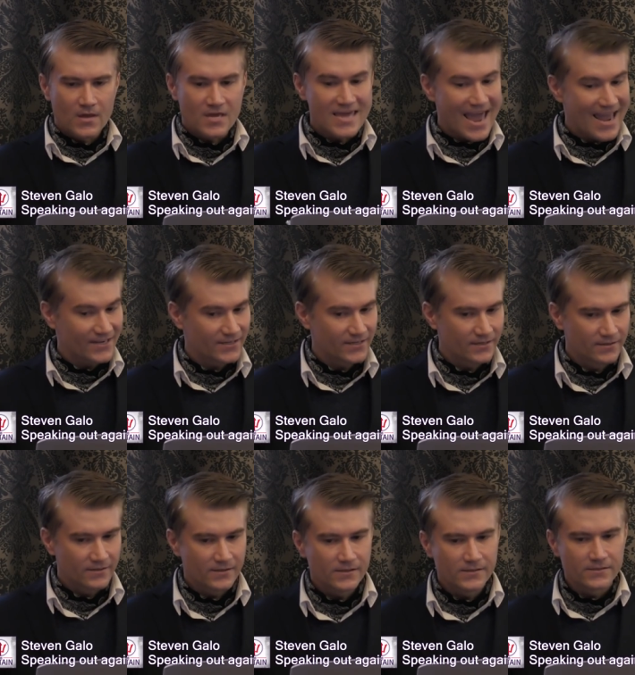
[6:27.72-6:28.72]
Yet,
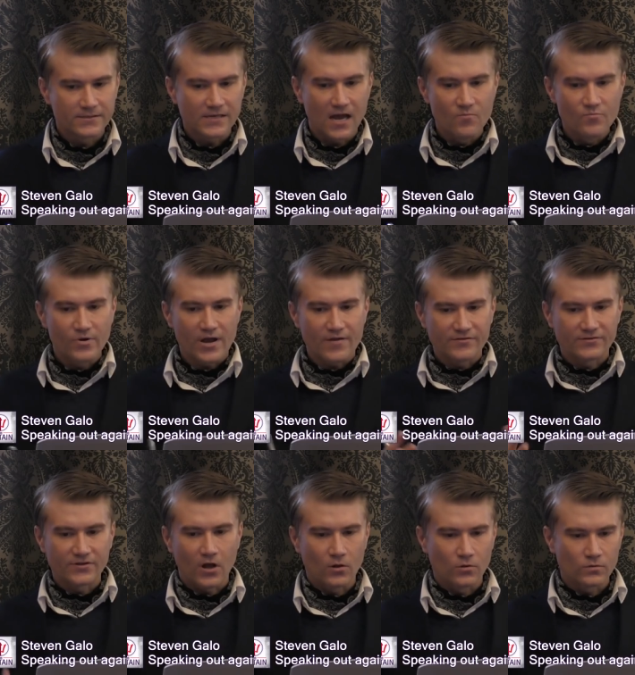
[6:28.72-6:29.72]
some brave
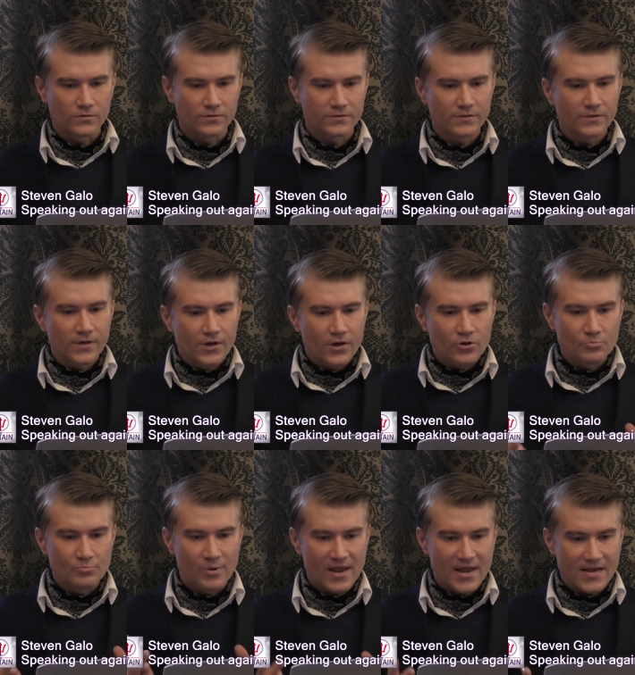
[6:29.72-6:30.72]
souls
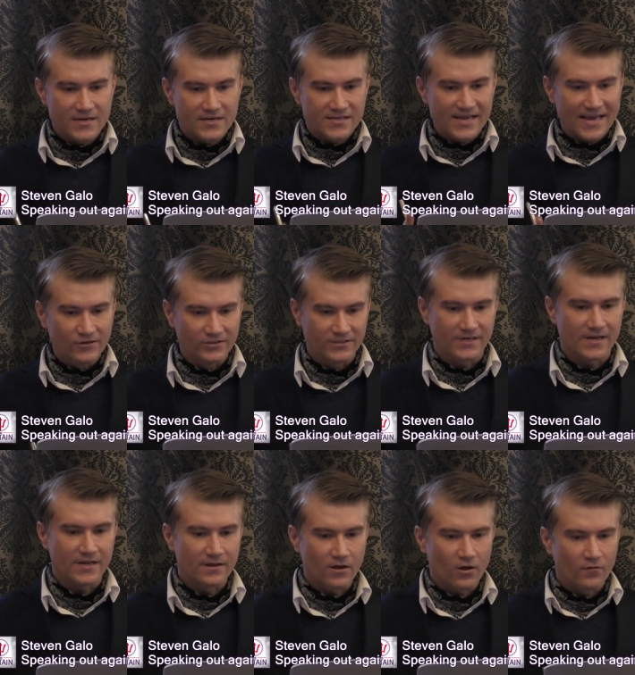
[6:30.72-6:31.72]
who plead
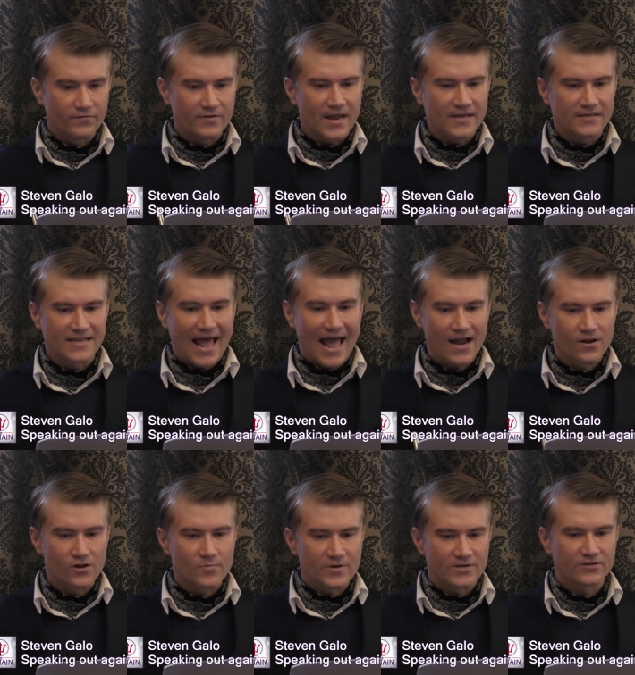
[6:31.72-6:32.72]
guilty of these
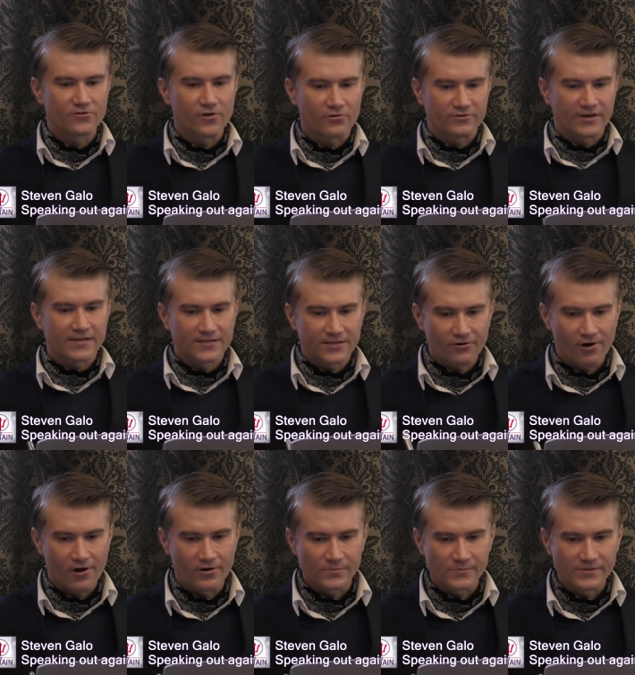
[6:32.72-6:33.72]
uncommitted grotesque
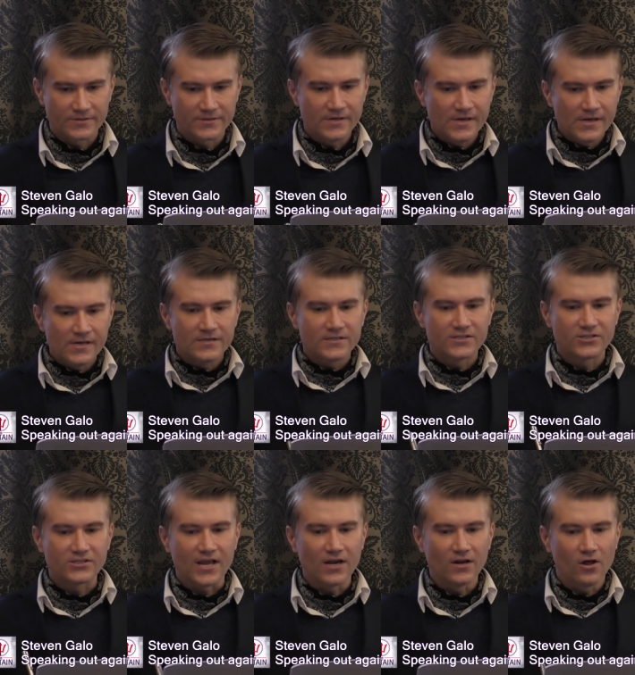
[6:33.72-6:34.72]
crimes
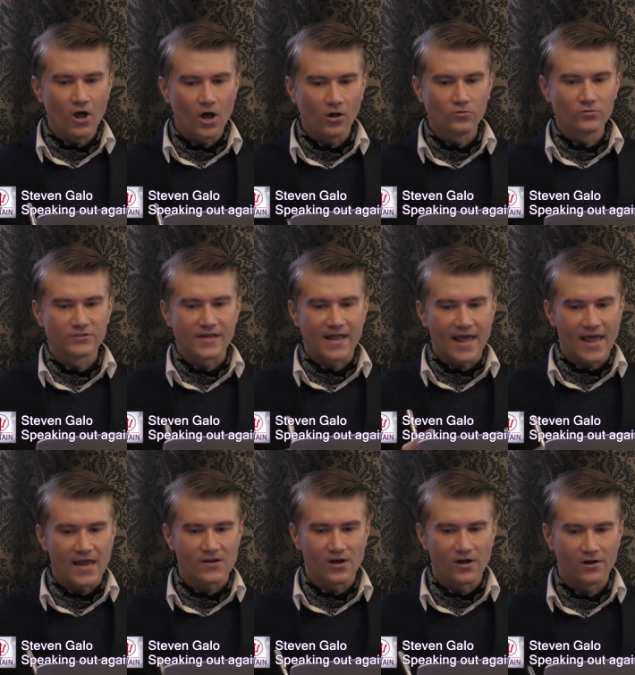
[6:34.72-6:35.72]
still hold their
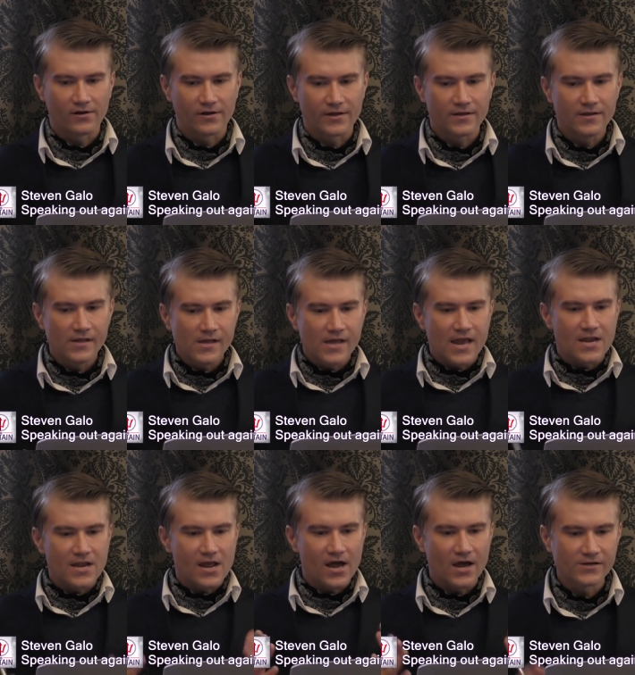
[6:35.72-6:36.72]
head high
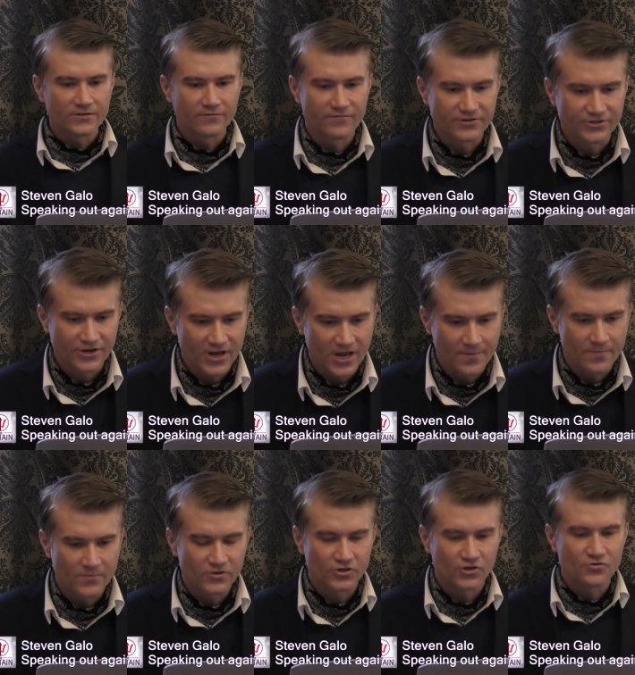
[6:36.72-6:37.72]
in the eyes of
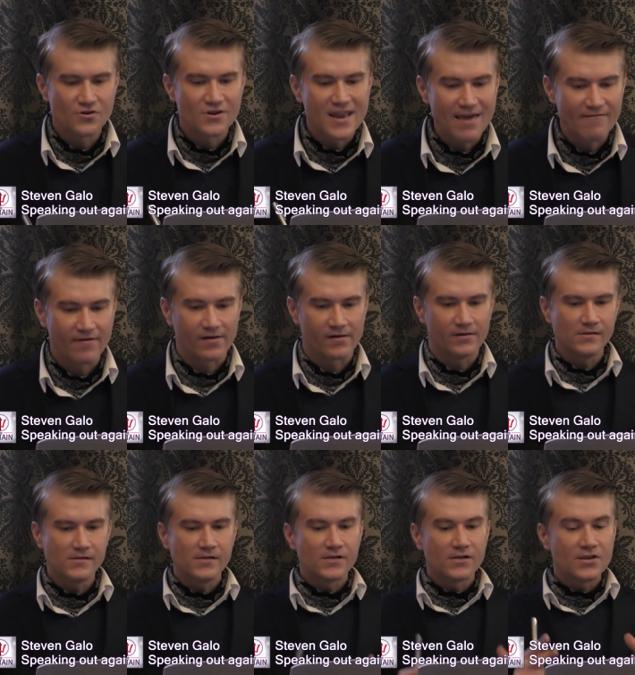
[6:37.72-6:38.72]
regime to never,
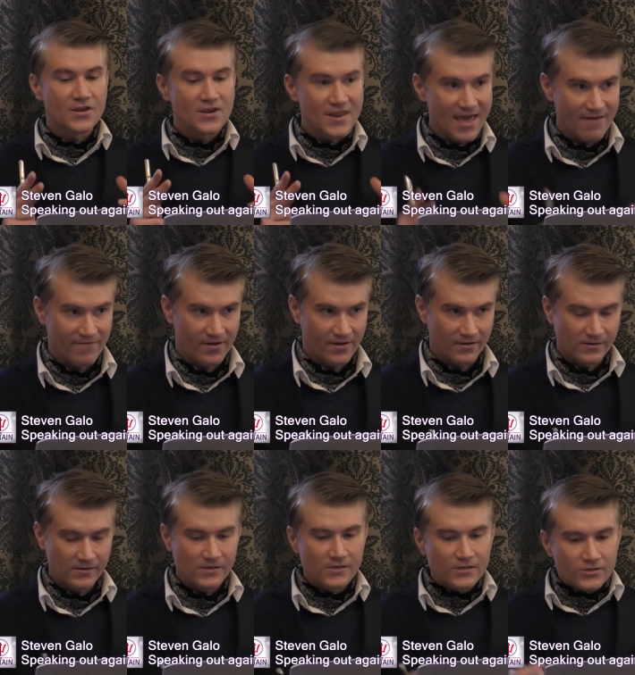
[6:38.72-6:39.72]
never
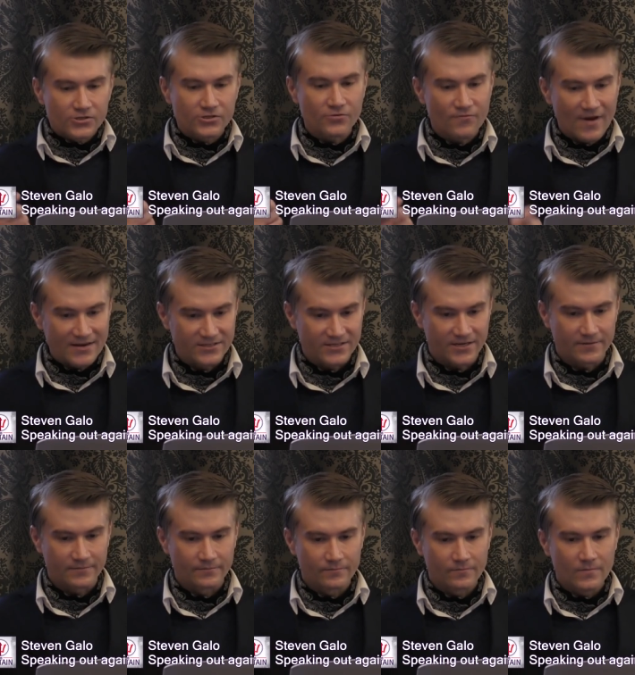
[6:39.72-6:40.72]

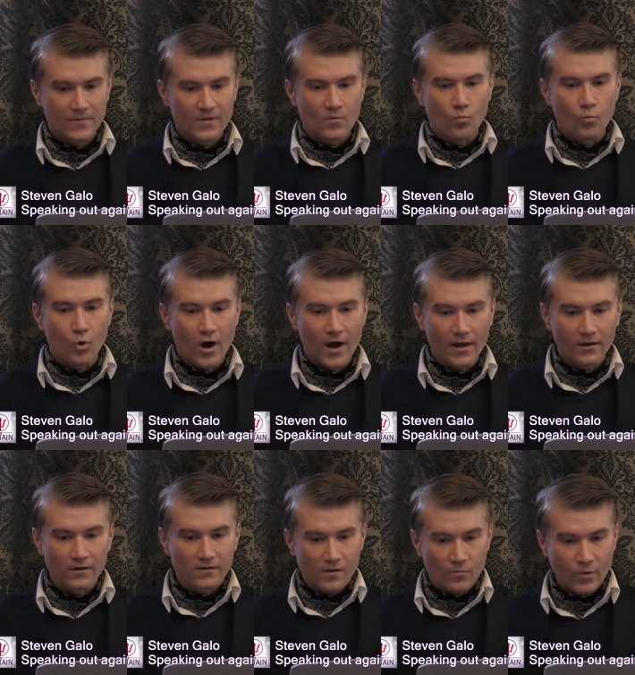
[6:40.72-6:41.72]
surrender
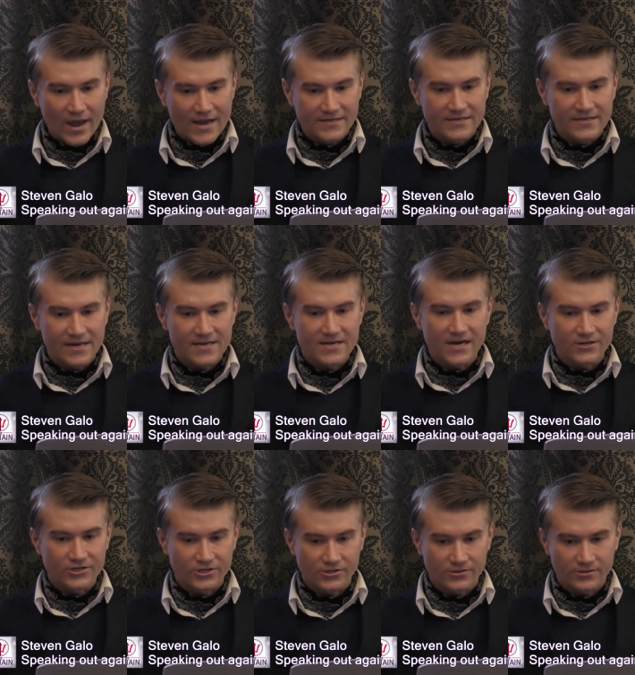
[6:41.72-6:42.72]
while awaiting the
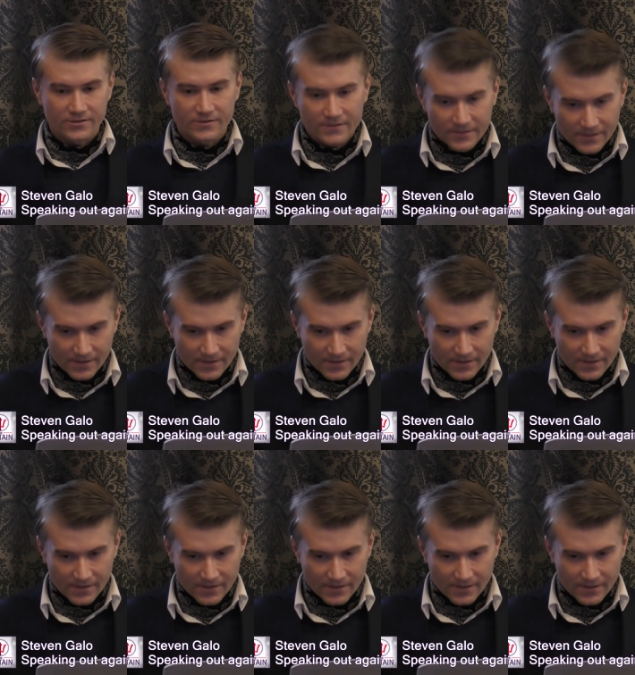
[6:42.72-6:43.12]
gunshot